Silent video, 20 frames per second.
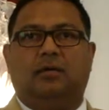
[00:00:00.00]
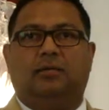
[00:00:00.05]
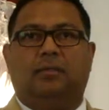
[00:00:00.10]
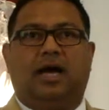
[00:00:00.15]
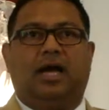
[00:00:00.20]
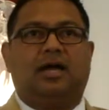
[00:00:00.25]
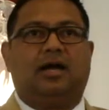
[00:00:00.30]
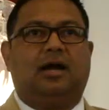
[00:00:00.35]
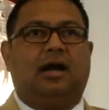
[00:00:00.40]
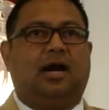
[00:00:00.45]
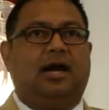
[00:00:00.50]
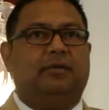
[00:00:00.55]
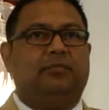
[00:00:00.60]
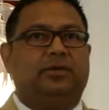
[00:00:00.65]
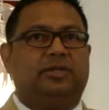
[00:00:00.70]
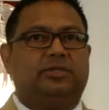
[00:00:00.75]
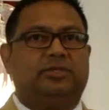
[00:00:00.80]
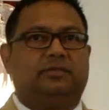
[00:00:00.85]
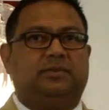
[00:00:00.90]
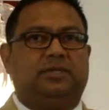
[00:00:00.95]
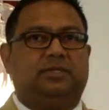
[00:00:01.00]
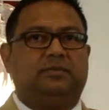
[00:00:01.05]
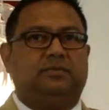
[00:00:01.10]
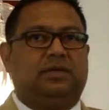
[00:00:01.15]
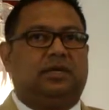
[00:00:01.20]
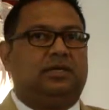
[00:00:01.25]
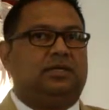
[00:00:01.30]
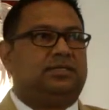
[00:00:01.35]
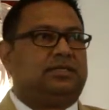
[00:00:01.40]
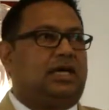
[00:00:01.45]
my accomplishments,
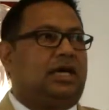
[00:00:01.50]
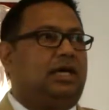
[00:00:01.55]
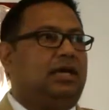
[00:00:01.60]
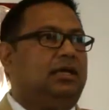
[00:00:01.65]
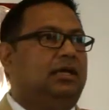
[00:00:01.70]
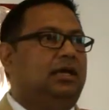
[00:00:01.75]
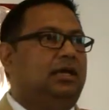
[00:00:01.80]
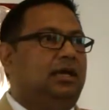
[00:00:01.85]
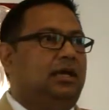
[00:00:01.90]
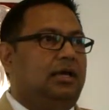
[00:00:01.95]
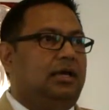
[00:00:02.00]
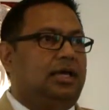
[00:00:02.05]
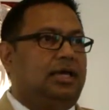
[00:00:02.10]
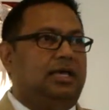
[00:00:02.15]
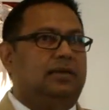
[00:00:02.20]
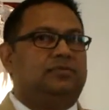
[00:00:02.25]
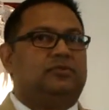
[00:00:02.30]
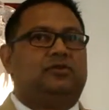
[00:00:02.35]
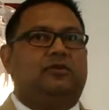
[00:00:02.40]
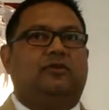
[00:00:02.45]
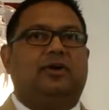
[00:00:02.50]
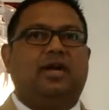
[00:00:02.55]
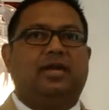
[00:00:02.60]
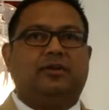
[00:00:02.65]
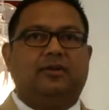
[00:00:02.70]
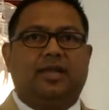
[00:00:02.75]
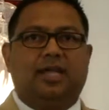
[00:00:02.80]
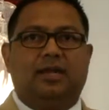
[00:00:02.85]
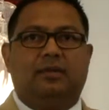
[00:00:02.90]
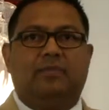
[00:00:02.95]
because I keep
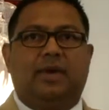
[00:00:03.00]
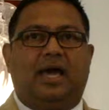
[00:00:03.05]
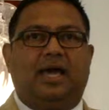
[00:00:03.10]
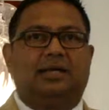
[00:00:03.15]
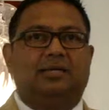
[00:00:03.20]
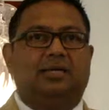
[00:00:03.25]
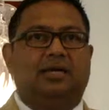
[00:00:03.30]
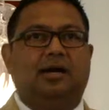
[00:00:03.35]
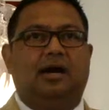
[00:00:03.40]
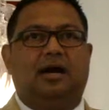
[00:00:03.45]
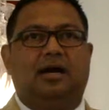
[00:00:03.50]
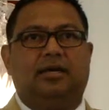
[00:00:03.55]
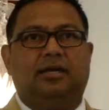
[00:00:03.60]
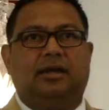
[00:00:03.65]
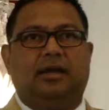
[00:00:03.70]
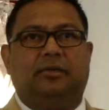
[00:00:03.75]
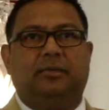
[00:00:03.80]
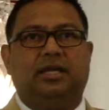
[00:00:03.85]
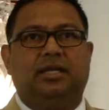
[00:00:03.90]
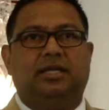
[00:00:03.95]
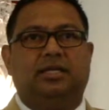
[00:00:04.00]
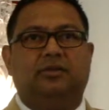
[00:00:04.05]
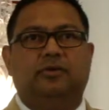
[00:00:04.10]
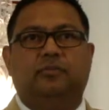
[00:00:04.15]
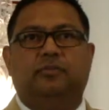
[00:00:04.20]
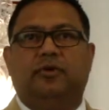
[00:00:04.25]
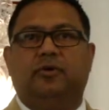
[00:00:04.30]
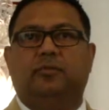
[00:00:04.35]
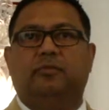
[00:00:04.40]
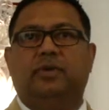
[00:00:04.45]
surrendering it back to God. I mean, you
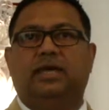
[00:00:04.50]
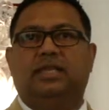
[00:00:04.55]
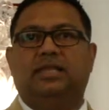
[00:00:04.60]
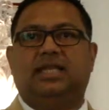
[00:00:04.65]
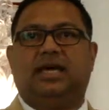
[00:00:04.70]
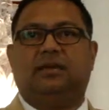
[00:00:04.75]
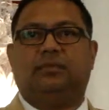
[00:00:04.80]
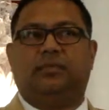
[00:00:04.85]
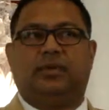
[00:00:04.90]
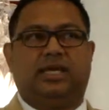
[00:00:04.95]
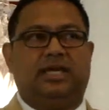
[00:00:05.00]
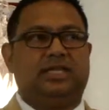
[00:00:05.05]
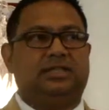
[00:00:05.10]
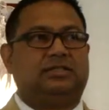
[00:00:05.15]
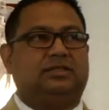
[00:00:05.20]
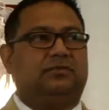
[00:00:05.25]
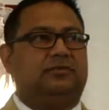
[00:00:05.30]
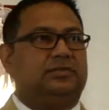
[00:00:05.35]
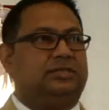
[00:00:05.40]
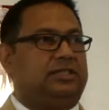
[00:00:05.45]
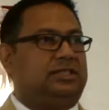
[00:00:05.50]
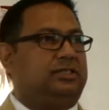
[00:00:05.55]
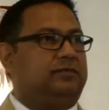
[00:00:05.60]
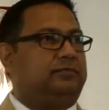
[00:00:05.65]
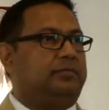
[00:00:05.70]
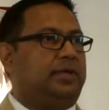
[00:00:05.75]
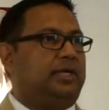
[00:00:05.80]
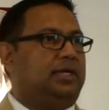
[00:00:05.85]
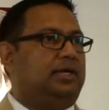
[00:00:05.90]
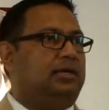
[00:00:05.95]
put me in that place of
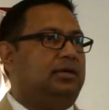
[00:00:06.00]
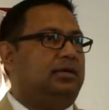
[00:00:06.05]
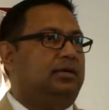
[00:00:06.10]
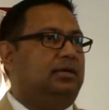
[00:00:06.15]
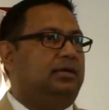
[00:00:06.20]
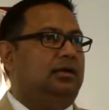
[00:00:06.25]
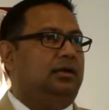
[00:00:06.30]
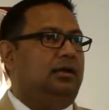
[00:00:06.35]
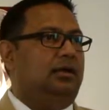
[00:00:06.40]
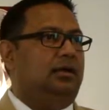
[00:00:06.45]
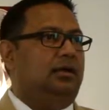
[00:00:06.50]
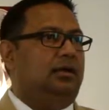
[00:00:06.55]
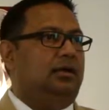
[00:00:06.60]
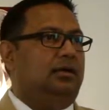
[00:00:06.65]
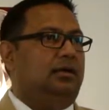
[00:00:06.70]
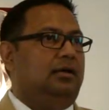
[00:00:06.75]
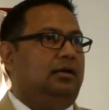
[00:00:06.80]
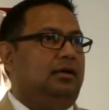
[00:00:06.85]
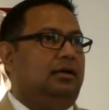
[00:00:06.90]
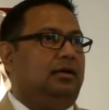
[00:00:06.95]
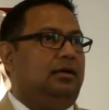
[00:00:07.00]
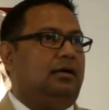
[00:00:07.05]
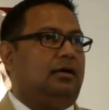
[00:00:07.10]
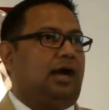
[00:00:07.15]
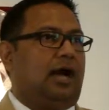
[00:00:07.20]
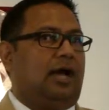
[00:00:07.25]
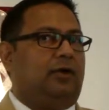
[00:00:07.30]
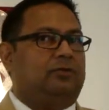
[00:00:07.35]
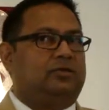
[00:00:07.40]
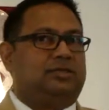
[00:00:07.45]
achievement.
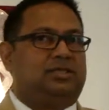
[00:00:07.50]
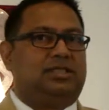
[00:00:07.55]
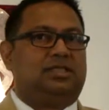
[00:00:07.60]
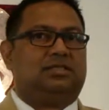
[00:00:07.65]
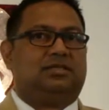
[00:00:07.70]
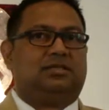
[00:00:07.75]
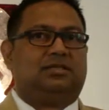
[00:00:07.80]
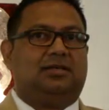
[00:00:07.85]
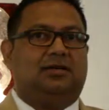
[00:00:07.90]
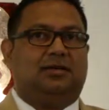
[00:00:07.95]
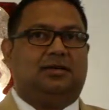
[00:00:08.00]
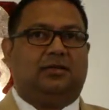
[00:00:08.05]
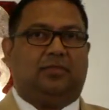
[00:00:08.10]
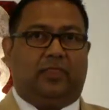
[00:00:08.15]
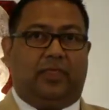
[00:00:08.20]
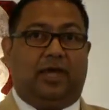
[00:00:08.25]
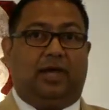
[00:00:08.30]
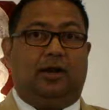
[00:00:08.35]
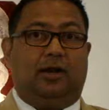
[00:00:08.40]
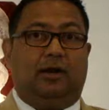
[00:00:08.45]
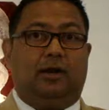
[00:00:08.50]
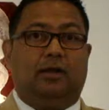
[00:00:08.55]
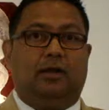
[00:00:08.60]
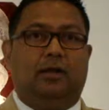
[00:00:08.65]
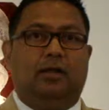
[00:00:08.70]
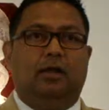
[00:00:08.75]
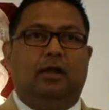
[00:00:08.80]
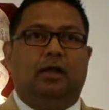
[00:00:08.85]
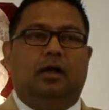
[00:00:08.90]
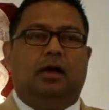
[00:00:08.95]
I was just there.
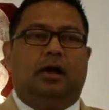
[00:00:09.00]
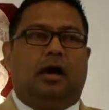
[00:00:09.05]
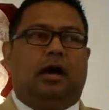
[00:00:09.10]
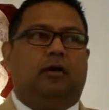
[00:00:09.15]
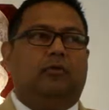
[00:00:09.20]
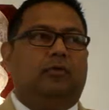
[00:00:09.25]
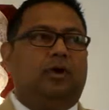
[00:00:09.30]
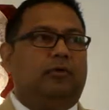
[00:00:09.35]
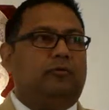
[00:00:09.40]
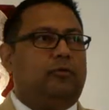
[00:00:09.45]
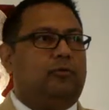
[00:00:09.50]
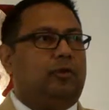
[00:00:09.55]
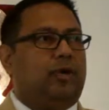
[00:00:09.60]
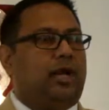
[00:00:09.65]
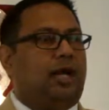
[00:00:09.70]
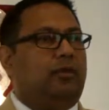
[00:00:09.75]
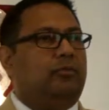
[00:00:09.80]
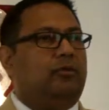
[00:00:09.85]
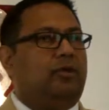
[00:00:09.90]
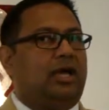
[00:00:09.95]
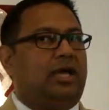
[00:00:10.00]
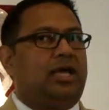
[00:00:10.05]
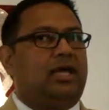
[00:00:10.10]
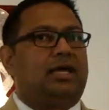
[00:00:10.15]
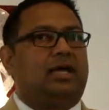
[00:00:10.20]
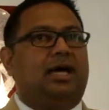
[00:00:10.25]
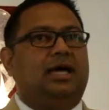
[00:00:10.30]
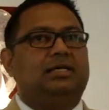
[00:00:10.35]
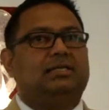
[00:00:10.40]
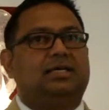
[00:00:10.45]
However, what I'm
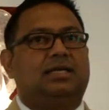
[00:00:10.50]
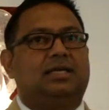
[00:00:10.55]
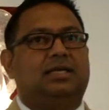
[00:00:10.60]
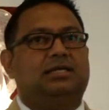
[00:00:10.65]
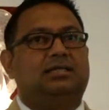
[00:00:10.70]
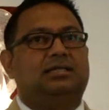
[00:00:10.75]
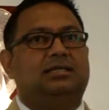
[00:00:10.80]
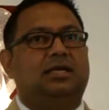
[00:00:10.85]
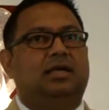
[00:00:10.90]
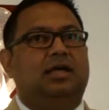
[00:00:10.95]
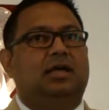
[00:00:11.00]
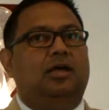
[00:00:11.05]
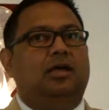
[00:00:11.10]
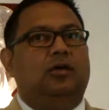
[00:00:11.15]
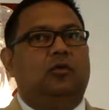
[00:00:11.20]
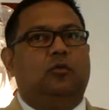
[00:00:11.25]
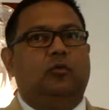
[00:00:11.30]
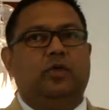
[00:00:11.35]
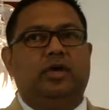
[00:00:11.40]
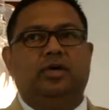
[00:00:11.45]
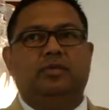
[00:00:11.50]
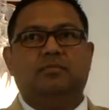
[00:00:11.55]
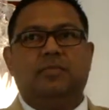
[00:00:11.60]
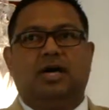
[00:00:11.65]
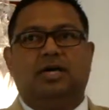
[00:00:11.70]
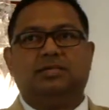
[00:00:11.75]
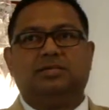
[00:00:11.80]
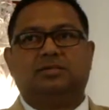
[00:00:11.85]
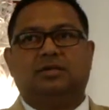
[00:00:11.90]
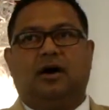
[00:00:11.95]
recognizing is we
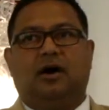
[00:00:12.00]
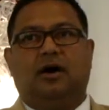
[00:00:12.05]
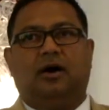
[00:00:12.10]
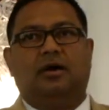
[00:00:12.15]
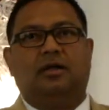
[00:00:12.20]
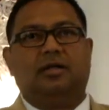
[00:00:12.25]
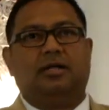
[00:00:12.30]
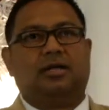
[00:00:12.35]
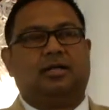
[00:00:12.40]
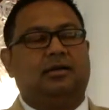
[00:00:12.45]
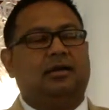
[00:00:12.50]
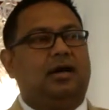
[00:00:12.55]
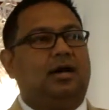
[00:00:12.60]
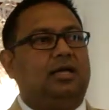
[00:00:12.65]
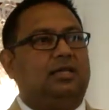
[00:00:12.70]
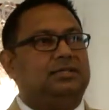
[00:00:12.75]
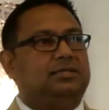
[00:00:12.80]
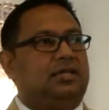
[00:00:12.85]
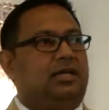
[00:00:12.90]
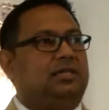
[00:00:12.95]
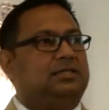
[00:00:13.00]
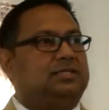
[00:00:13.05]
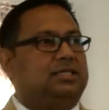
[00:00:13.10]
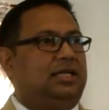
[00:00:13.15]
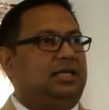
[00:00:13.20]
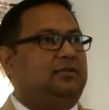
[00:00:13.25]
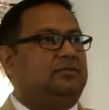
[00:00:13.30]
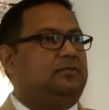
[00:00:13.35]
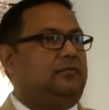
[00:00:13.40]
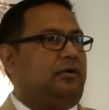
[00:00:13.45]
must all acknowledge
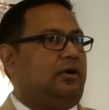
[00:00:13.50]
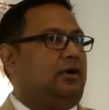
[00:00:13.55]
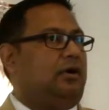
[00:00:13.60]
ourselves for